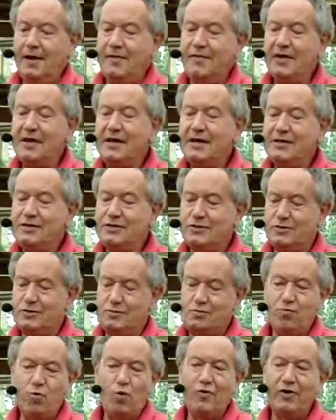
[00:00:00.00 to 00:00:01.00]
These
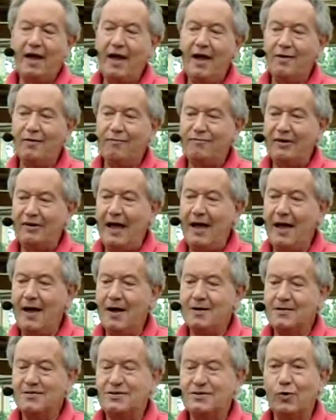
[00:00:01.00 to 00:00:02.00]
will now
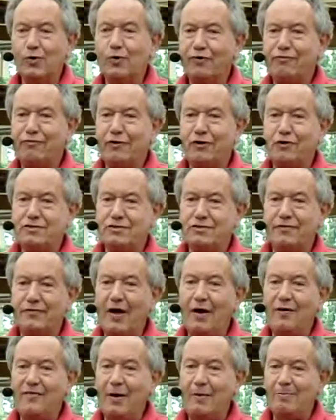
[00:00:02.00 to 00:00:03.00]
flower until the frost in
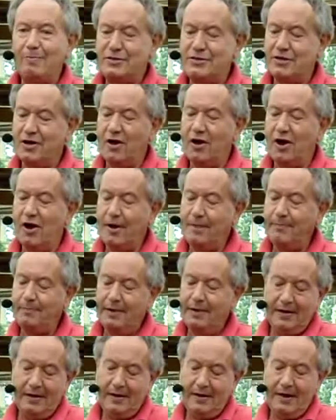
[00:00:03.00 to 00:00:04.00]
November time.
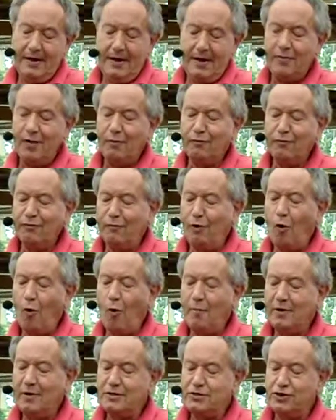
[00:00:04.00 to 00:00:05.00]
They'll
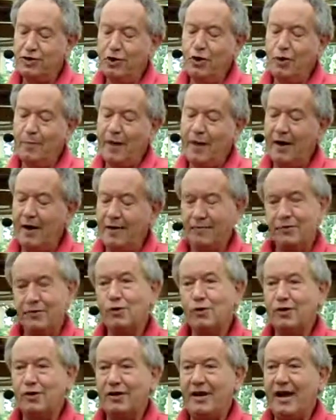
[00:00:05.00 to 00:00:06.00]
form a tuber that
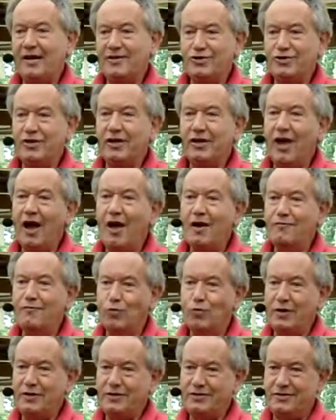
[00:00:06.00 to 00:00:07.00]
you can actually
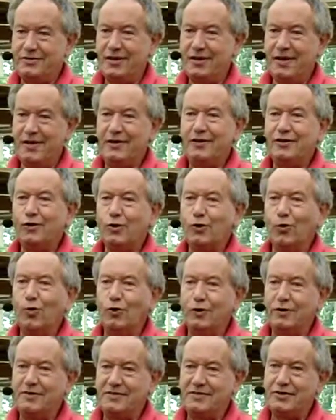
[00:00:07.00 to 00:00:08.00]
overwinter in a cool
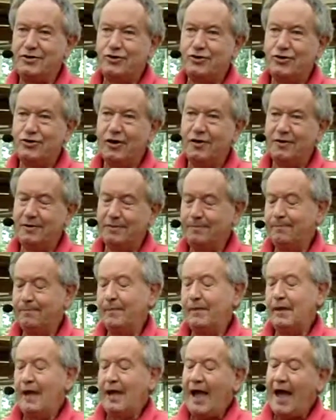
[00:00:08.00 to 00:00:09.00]
condition
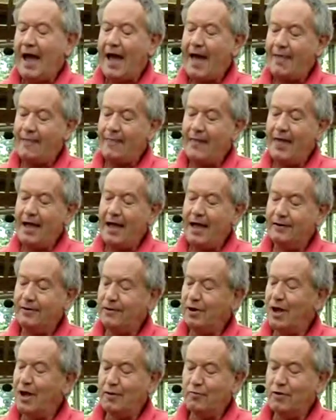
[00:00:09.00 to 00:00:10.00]
and
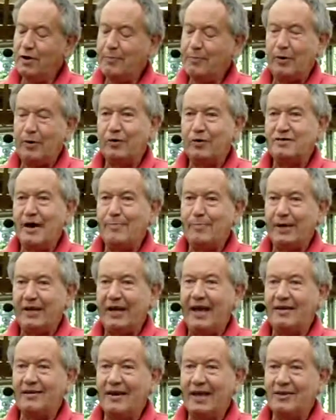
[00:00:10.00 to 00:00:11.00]
then repot up
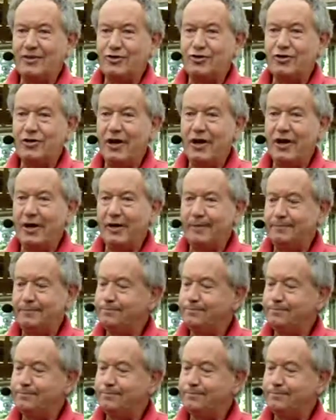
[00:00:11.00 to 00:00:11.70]
again next year.